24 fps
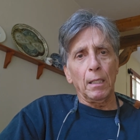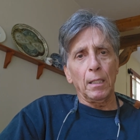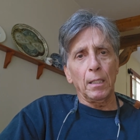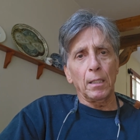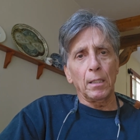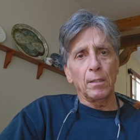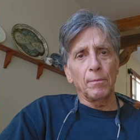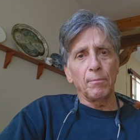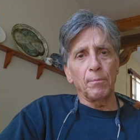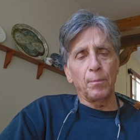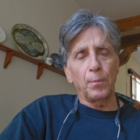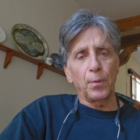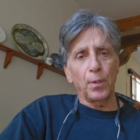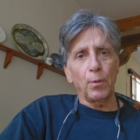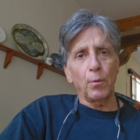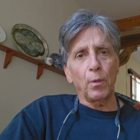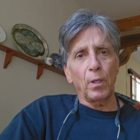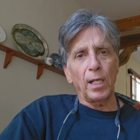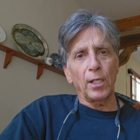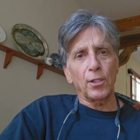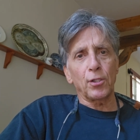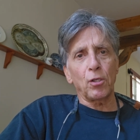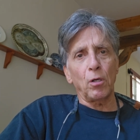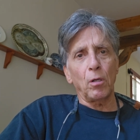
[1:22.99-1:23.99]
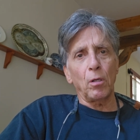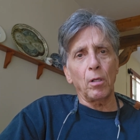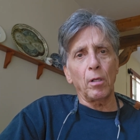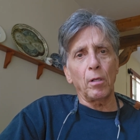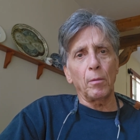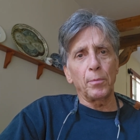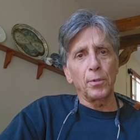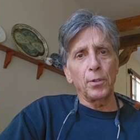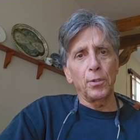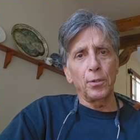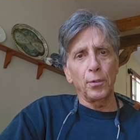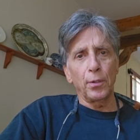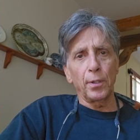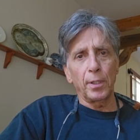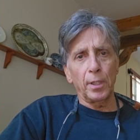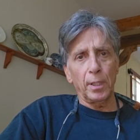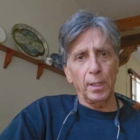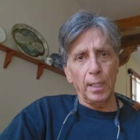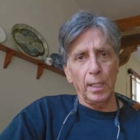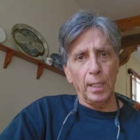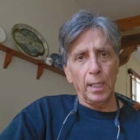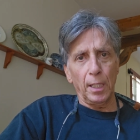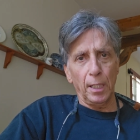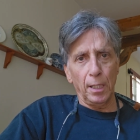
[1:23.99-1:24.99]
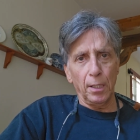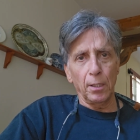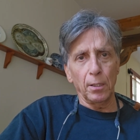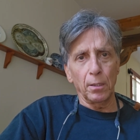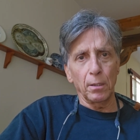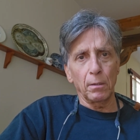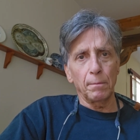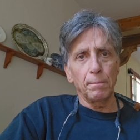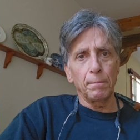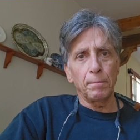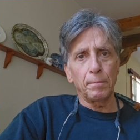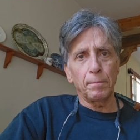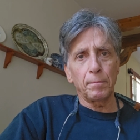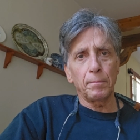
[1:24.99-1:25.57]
and pretty well that's all I'll be doing today here.